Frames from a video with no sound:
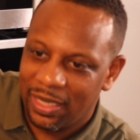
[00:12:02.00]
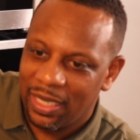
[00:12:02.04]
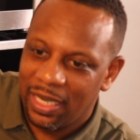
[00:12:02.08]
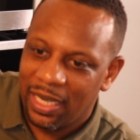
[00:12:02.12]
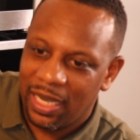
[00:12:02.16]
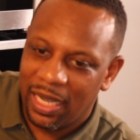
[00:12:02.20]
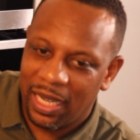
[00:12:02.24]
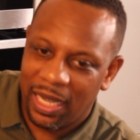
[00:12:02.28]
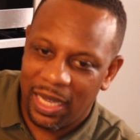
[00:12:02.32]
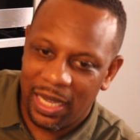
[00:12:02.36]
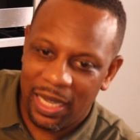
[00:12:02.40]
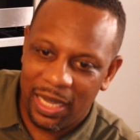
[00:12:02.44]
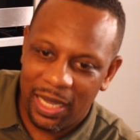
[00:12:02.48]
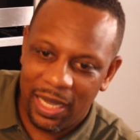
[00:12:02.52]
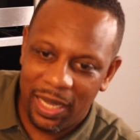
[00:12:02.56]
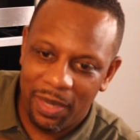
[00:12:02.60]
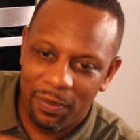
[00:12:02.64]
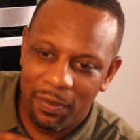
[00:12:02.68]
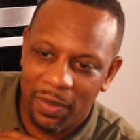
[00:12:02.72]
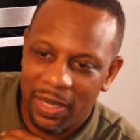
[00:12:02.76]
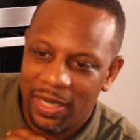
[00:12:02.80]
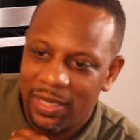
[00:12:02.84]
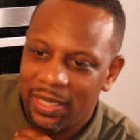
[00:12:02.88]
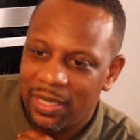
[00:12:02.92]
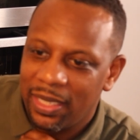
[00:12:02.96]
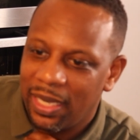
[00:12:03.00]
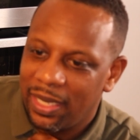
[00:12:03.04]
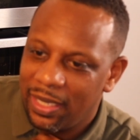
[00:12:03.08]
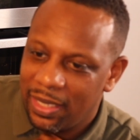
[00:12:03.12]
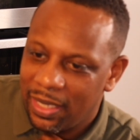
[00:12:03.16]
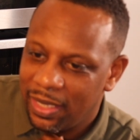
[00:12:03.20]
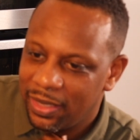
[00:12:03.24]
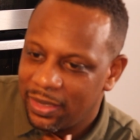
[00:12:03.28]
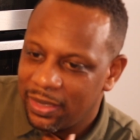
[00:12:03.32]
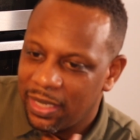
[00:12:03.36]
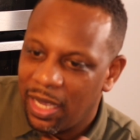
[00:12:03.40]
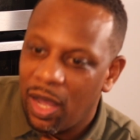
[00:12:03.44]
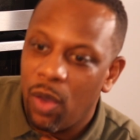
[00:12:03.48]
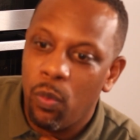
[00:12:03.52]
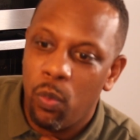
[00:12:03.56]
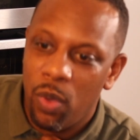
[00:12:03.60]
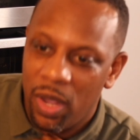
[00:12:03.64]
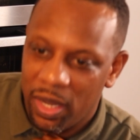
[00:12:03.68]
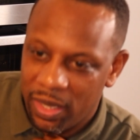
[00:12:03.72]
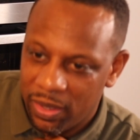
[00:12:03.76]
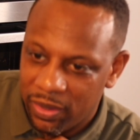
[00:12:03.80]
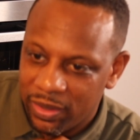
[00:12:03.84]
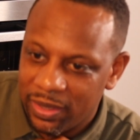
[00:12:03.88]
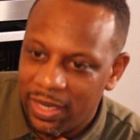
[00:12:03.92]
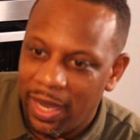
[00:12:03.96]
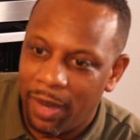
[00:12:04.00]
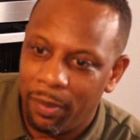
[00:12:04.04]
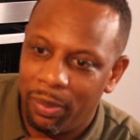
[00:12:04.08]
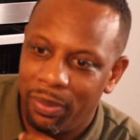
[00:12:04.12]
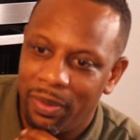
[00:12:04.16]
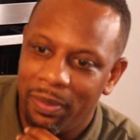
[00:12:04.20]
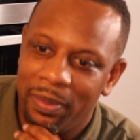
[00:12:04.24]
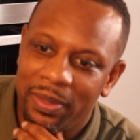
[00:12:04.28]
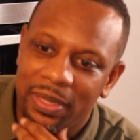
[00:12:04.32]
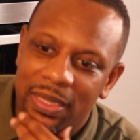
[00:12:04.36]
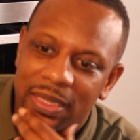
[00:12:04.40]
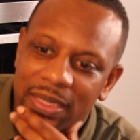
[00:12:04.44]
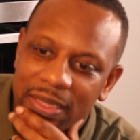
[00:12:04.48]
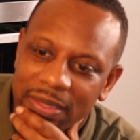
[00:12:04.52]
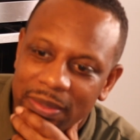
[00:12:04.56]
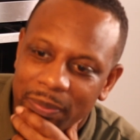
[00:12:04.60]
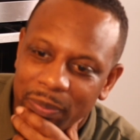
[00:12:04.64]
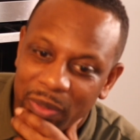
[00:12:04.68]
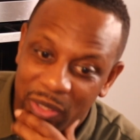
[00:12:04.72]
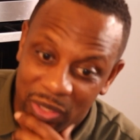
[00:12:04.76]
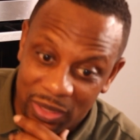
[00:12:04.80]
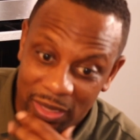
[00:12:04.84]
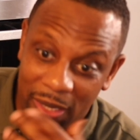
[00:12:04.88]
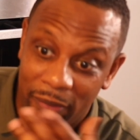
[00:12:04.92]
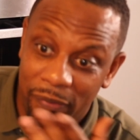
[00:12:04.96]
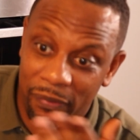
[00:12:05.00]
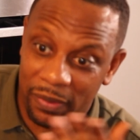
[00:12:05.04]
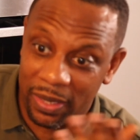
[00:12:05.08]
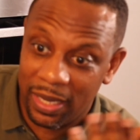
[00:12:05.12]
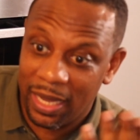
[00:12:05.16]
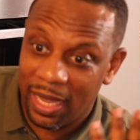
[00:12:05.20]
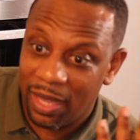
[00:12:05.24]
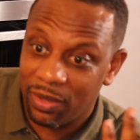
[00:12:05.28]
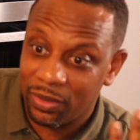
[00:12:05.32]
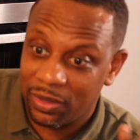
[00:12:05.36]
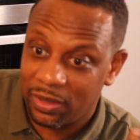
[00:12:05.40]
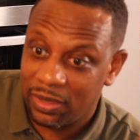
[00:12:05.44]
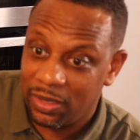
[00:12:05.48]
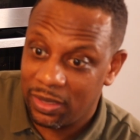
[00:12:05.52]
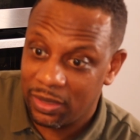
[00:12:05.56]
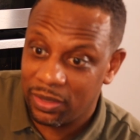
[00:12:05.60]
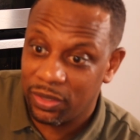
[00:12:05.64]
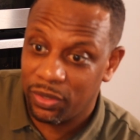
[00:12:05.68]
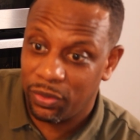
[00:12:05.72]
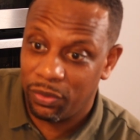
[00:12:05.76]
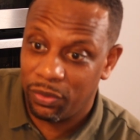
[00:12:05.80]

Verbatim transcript: Yeah, yeah. Um, and and let's I'll work on that premise because I think counselling is a